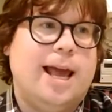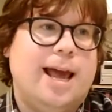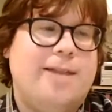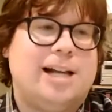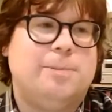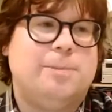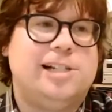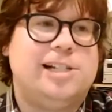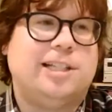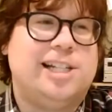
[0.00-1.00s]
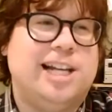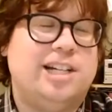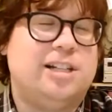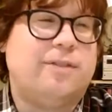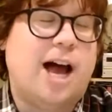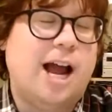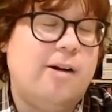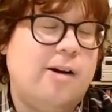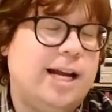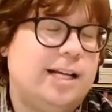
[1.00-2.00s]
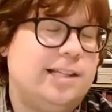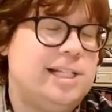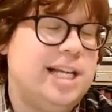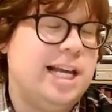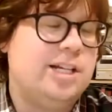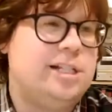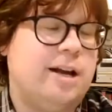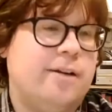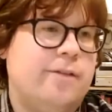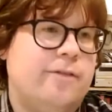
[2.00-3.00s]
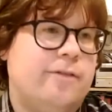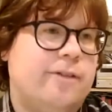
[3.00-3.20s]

And that's because at the stages of hiring, at the stages of